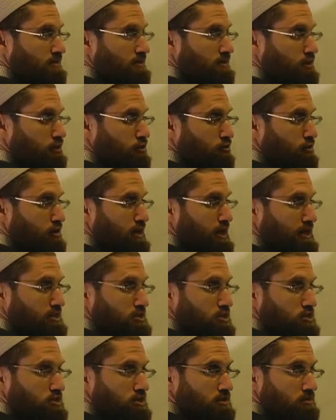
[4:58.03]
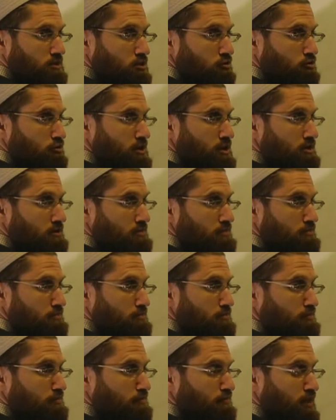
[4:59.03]
The 3 letters, the 3
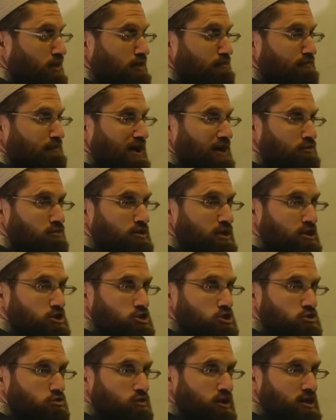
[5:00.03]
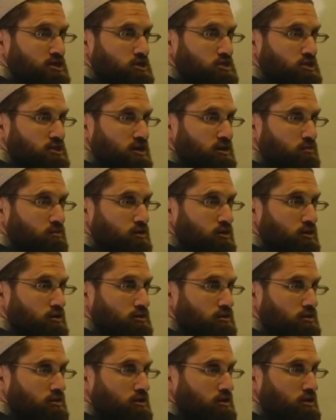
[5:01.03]
foundational letters in that word.
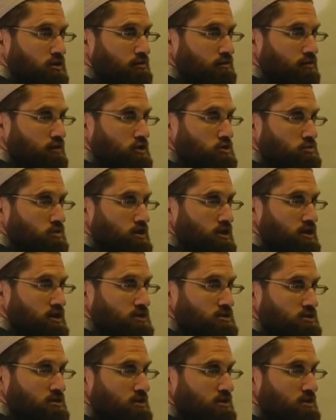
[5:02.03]
The first one is